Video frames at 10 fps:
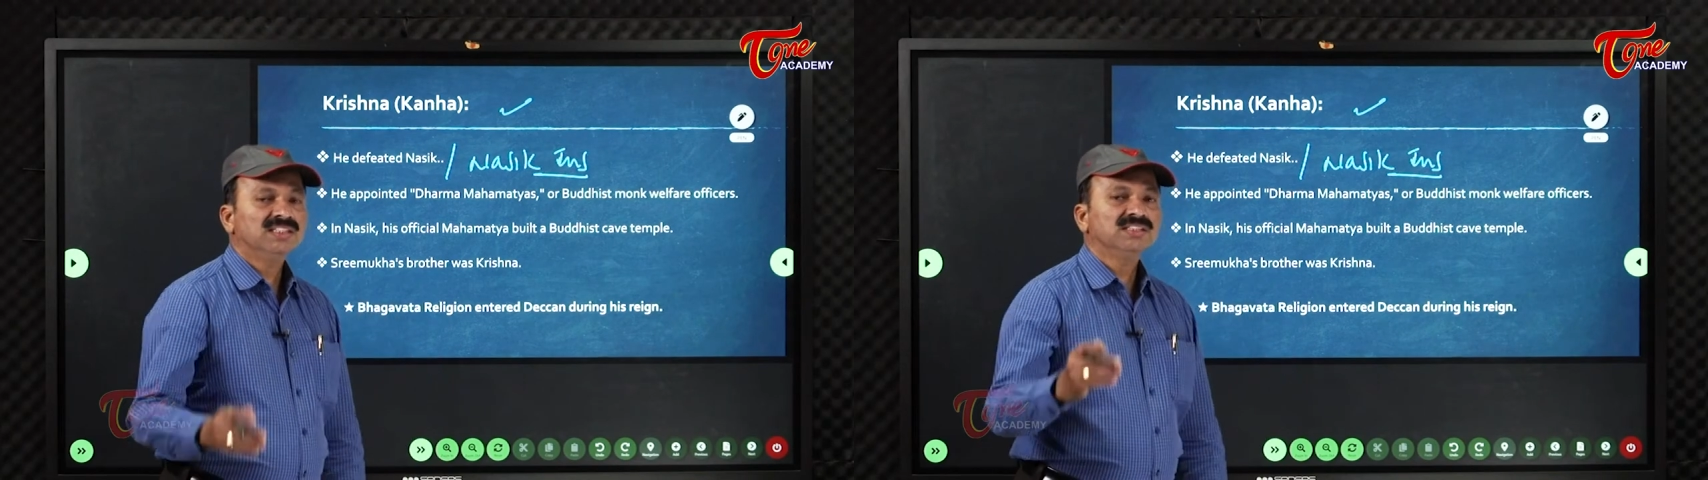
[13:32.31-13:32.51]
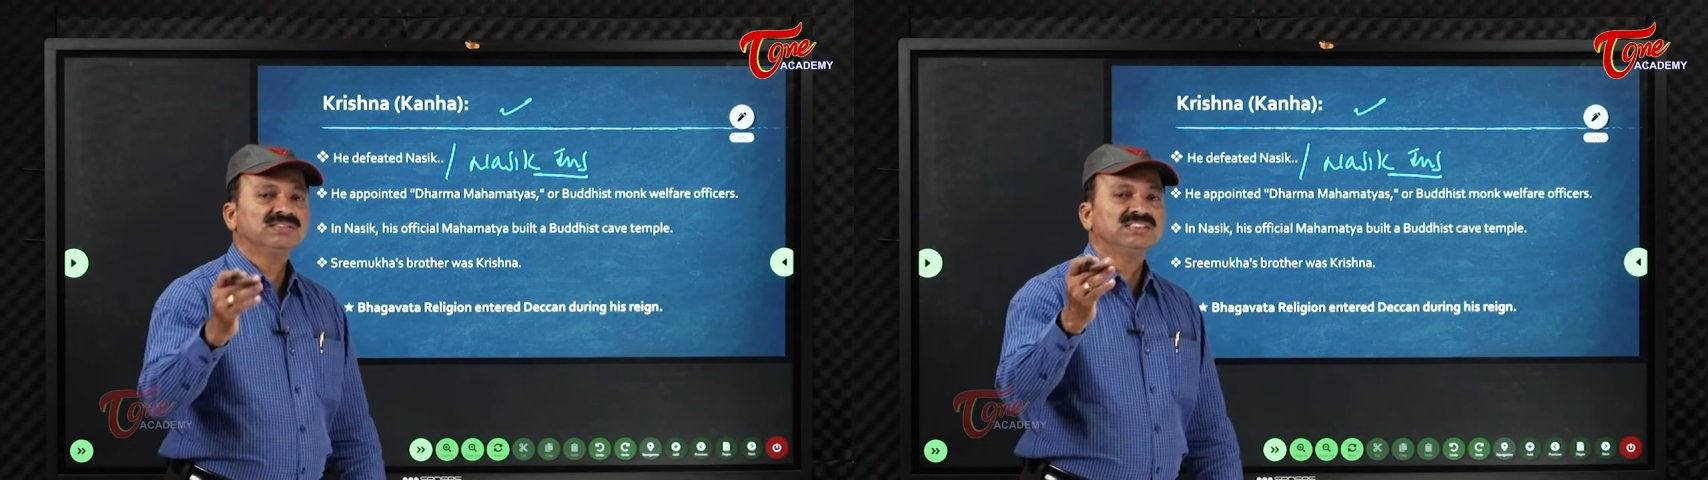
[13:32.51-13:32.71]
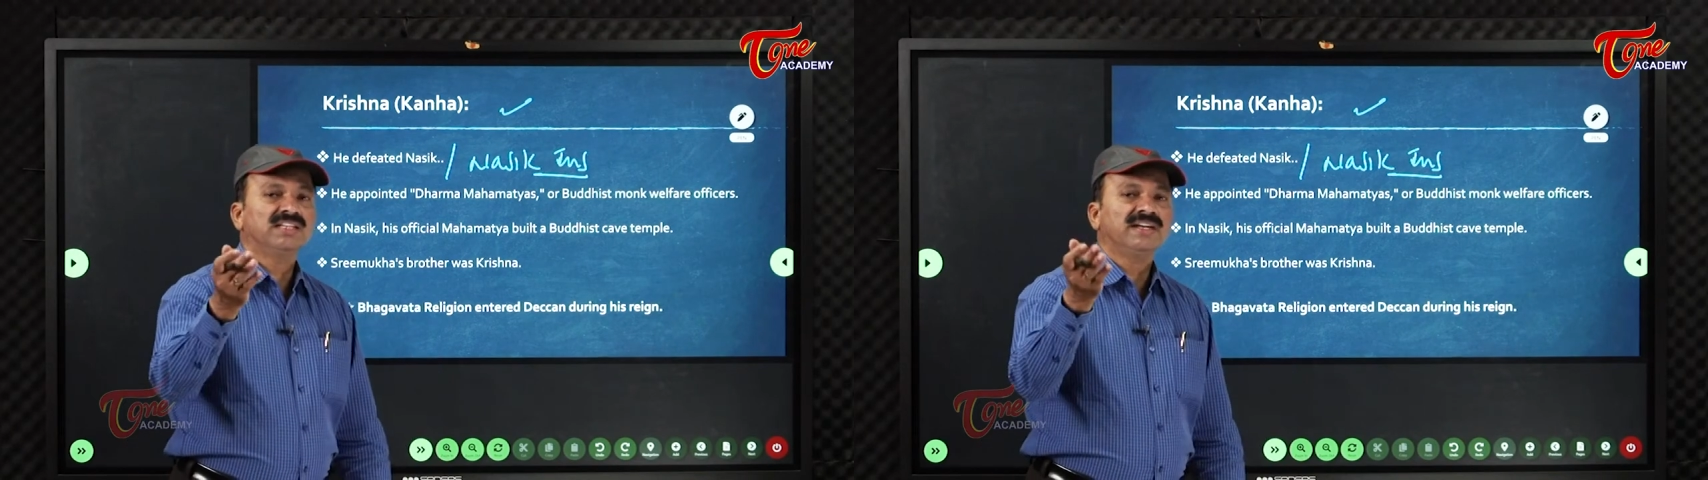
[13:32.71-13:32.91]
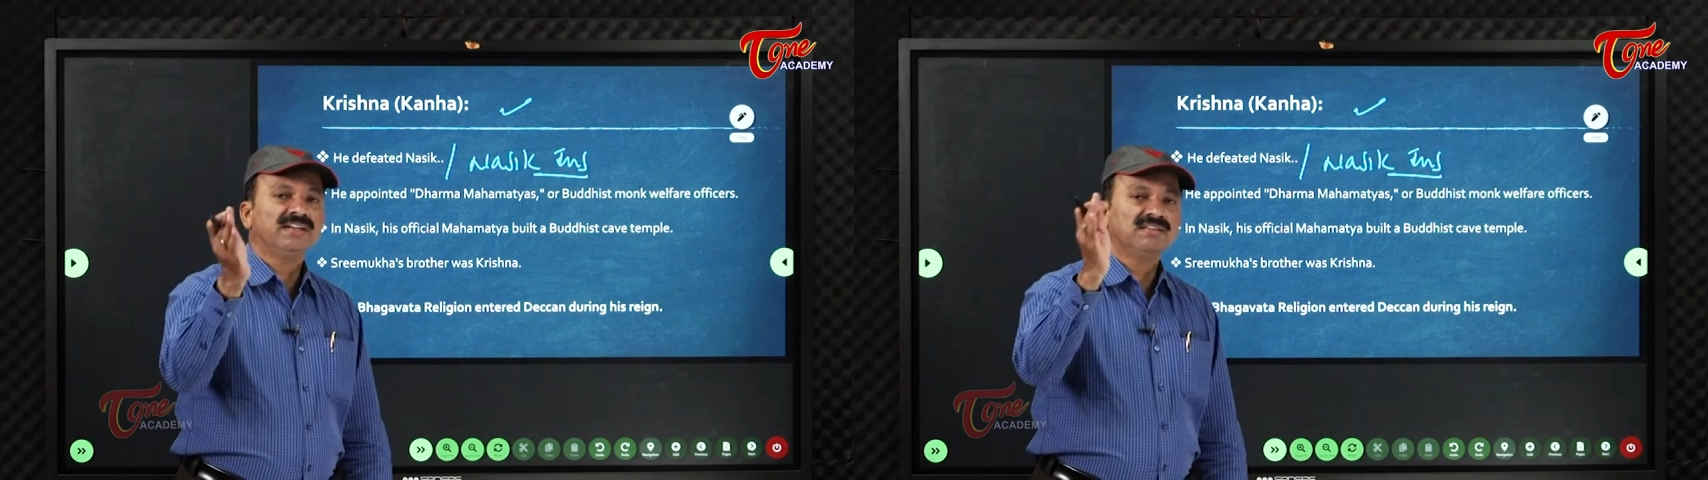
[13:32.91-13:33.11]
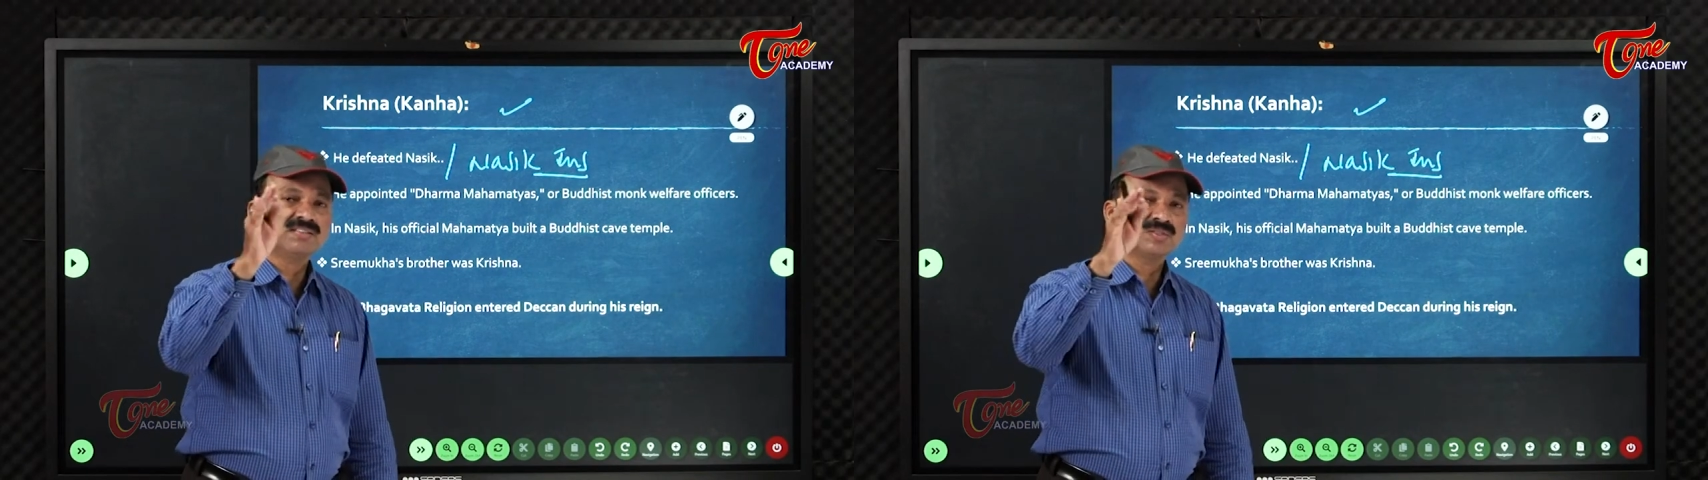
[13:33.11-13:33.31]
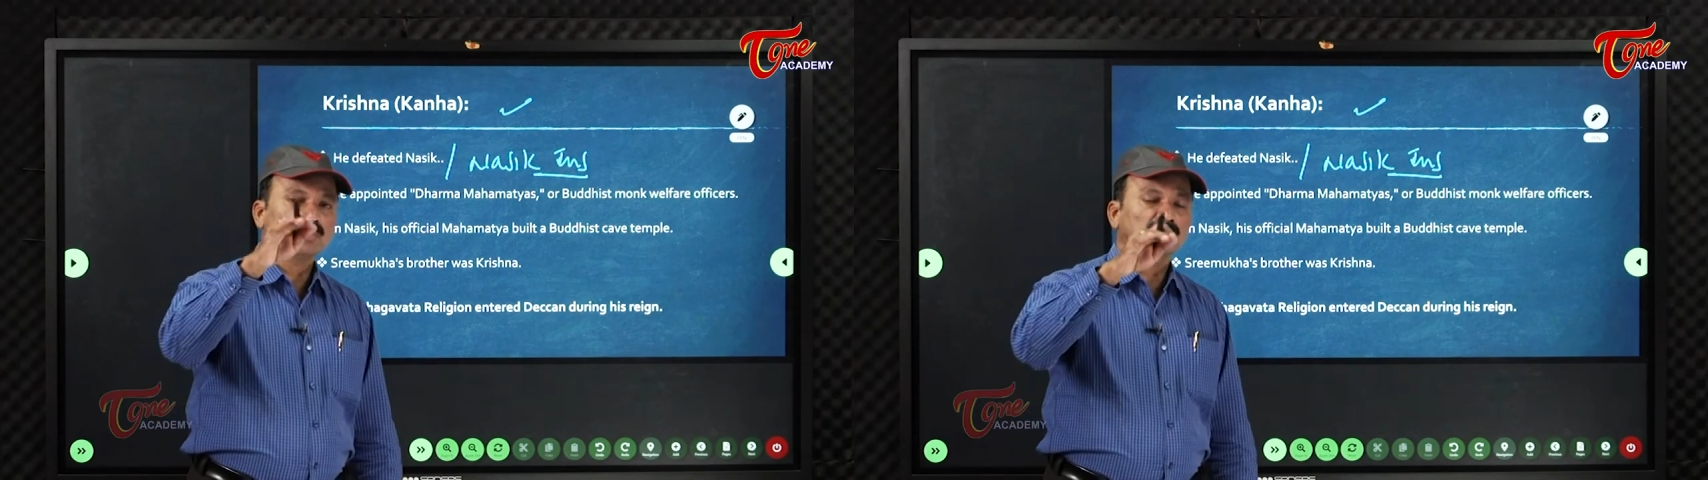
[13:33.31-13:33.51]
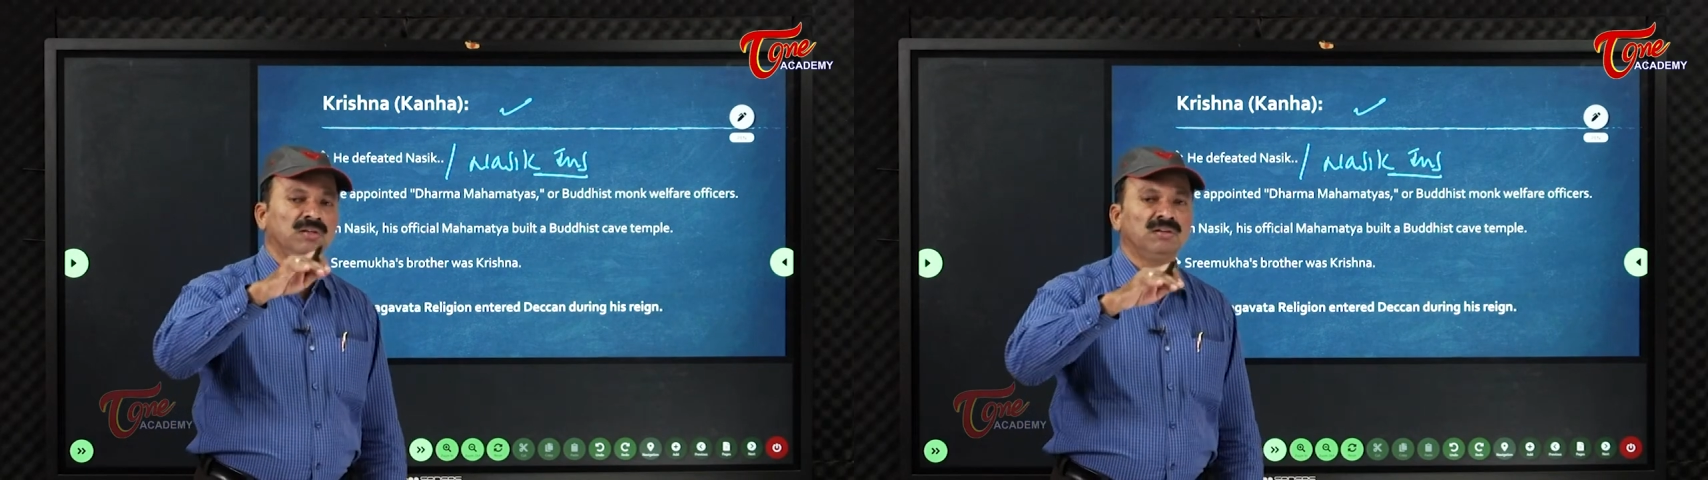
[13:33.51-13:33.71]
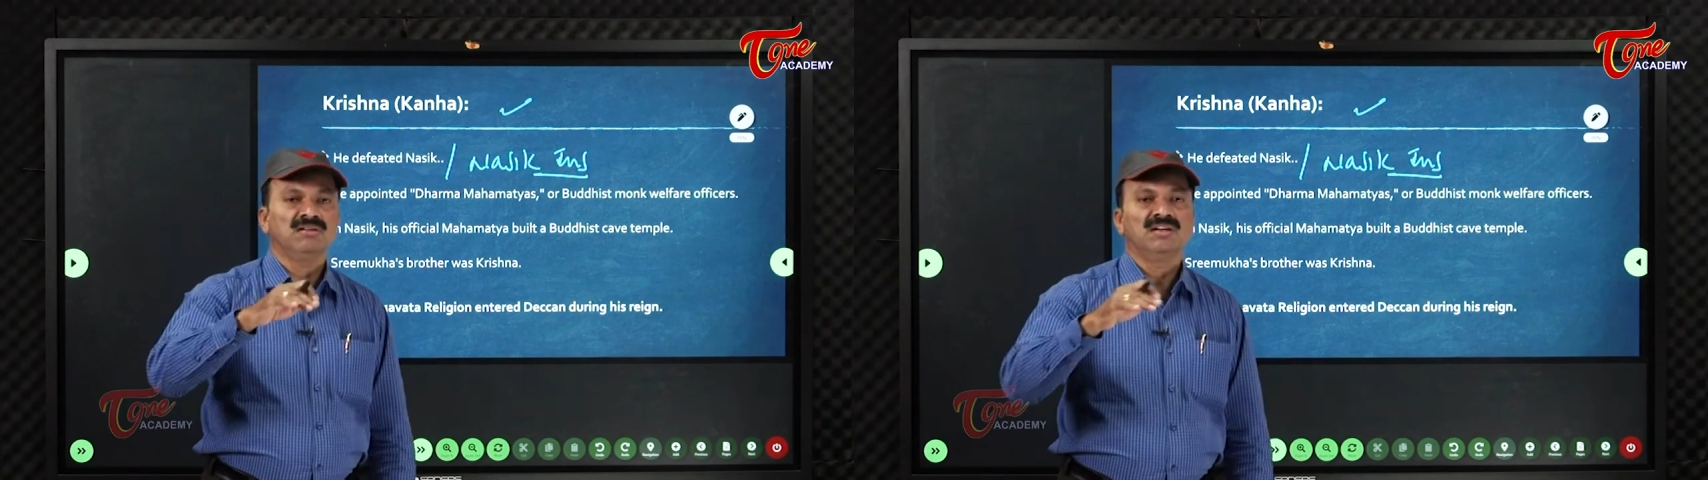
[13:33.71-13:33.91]
he was the greatest
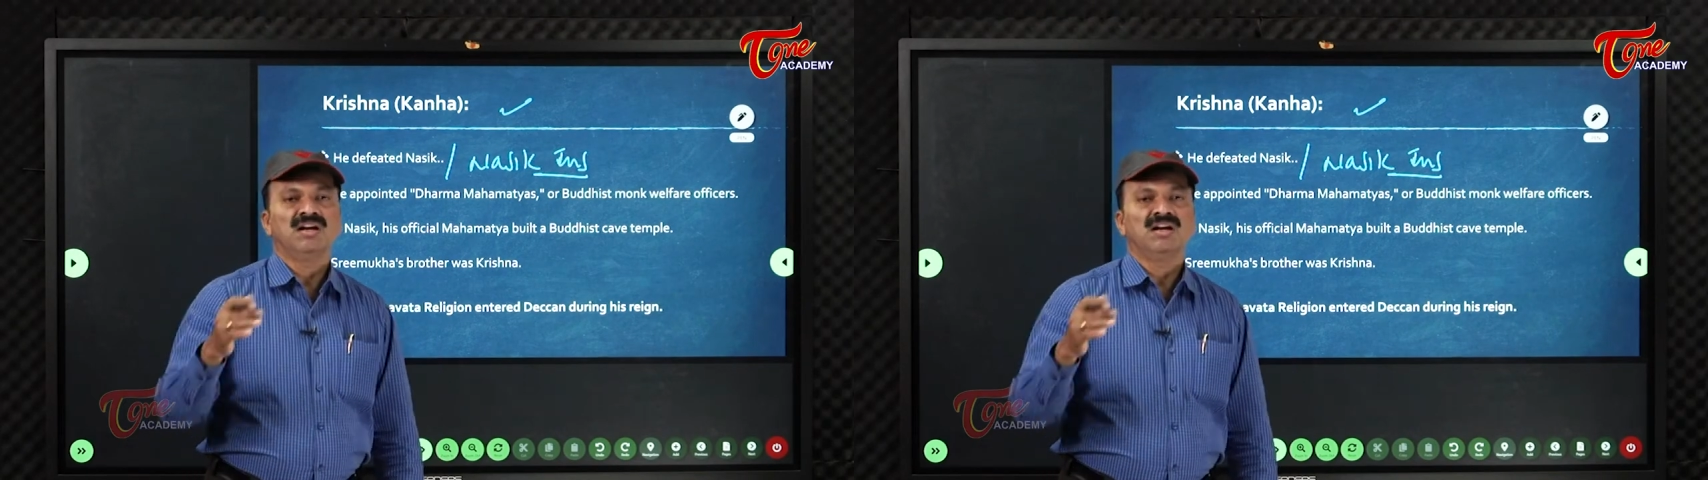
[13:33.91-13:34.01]
ruler